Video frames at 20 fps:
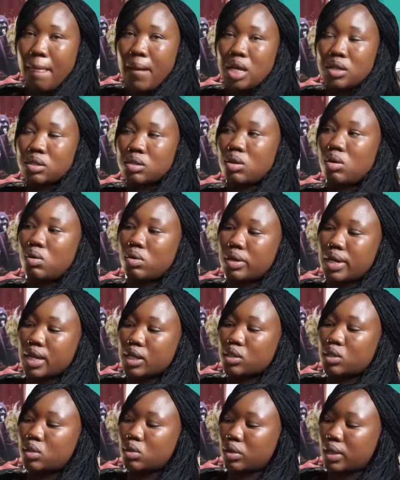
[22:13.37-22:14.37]
So
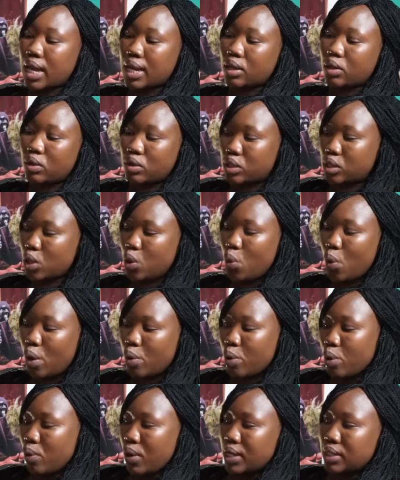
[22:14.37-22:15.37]
next to that hotel where
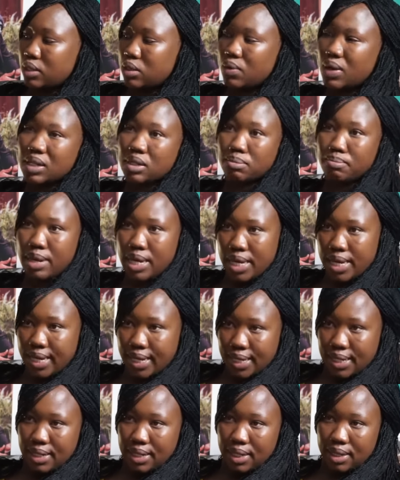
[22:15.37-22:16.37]
we was, there was
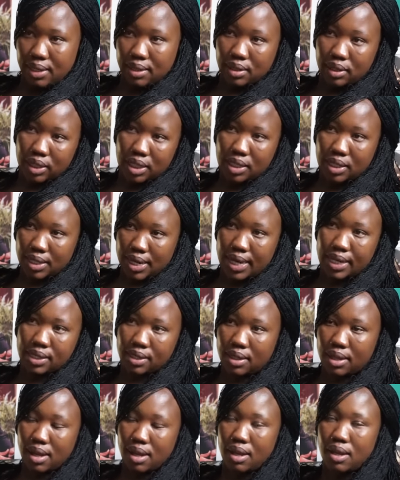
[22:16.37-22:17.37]
MediClinic just next
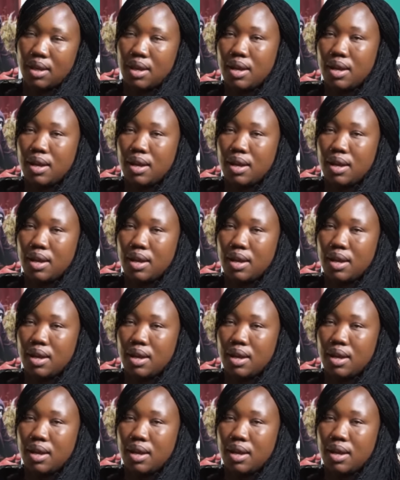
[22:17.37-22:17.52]
day.